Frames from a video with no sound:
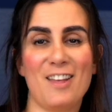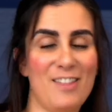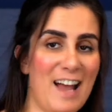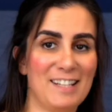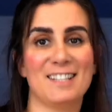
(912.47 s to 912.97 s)

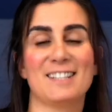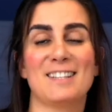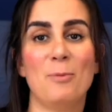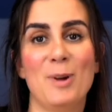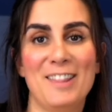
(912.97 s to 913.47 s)
that to
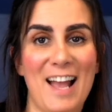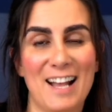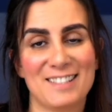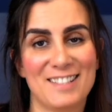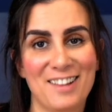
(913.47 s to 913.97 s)
someone that
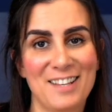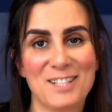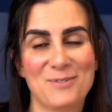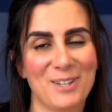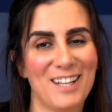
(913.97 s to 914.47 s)
has done
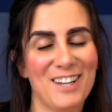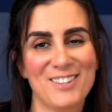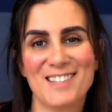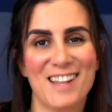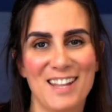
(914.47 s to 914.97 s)
this for
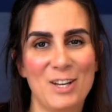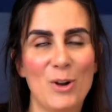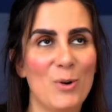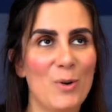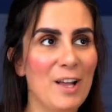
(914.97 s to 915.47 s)
years and they know